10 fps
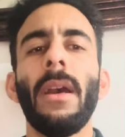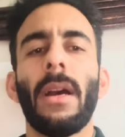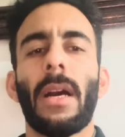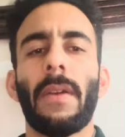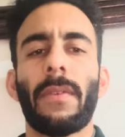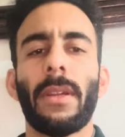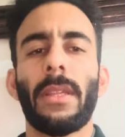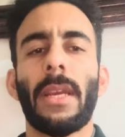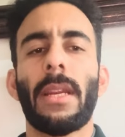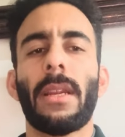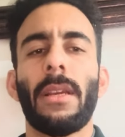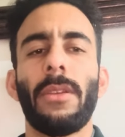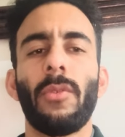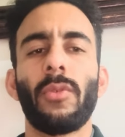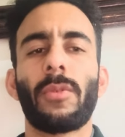After that, I
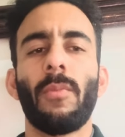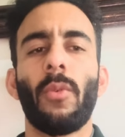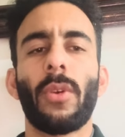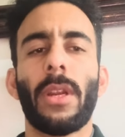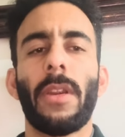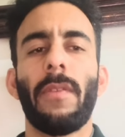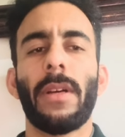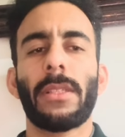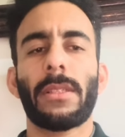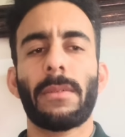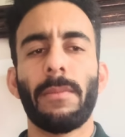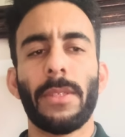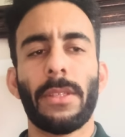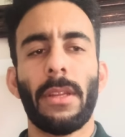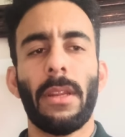used more advanced
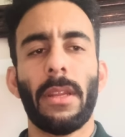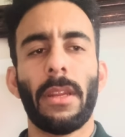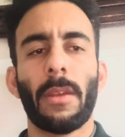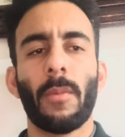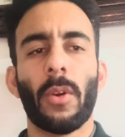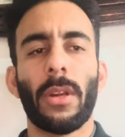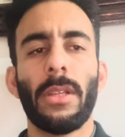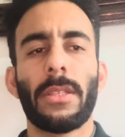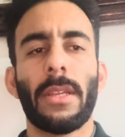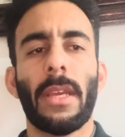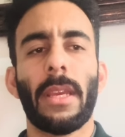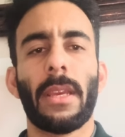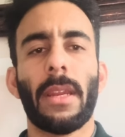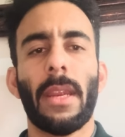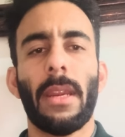machine learning models
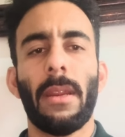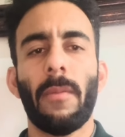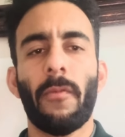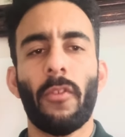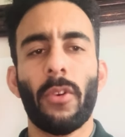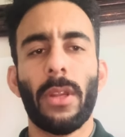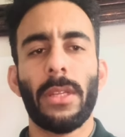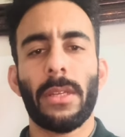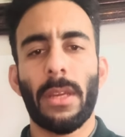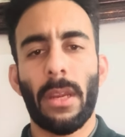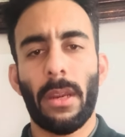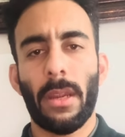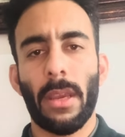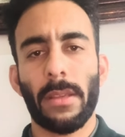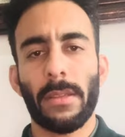like random forest and
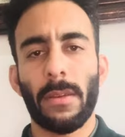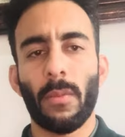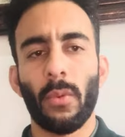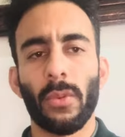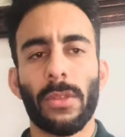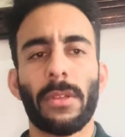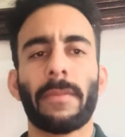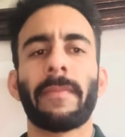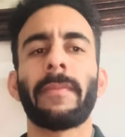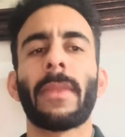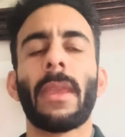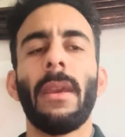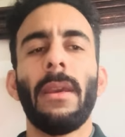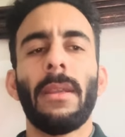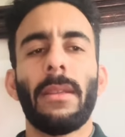XGBoost.
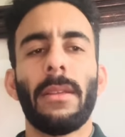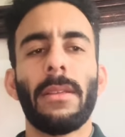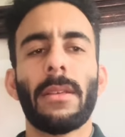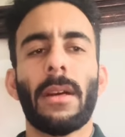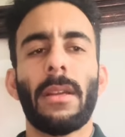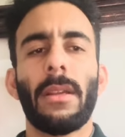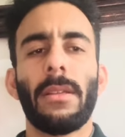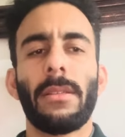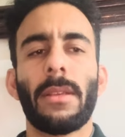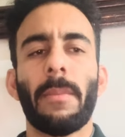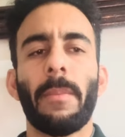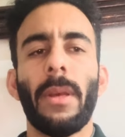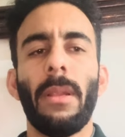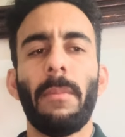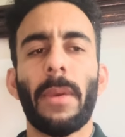These are
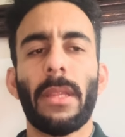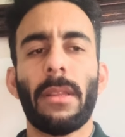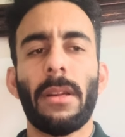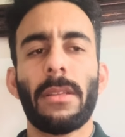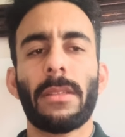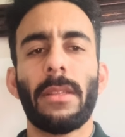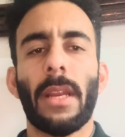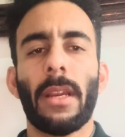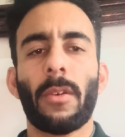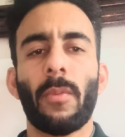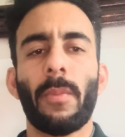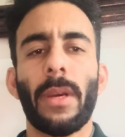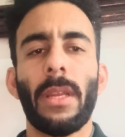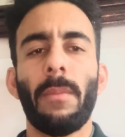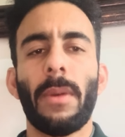ensemble methods that
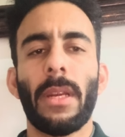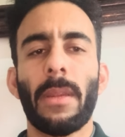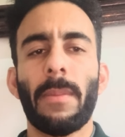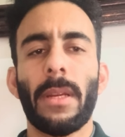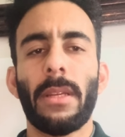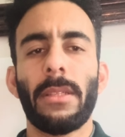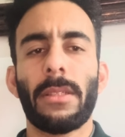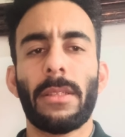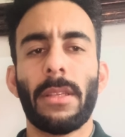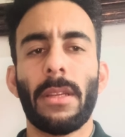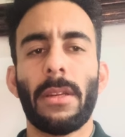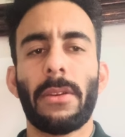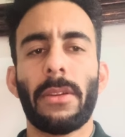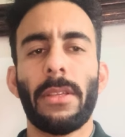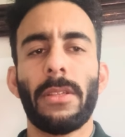combine multiple
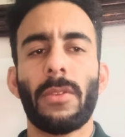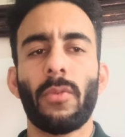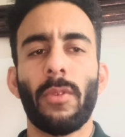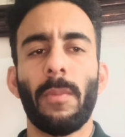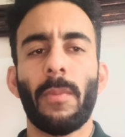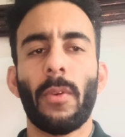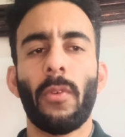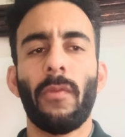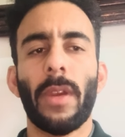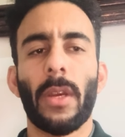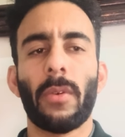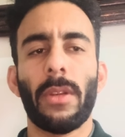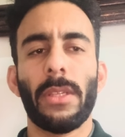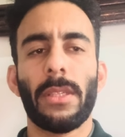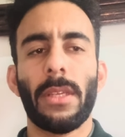decision trees to improve
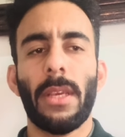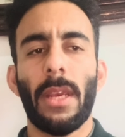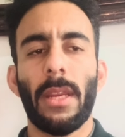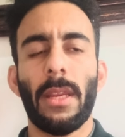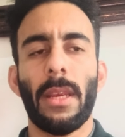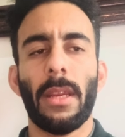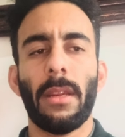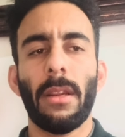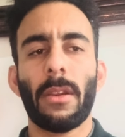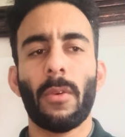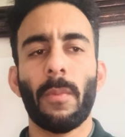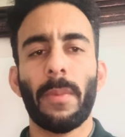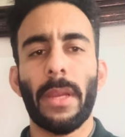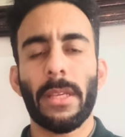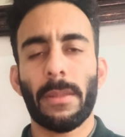accuracy and handle
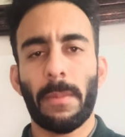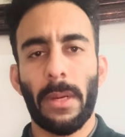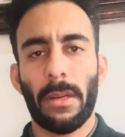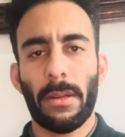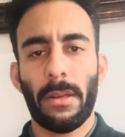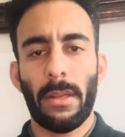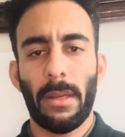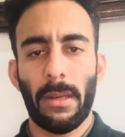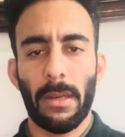complex patterns in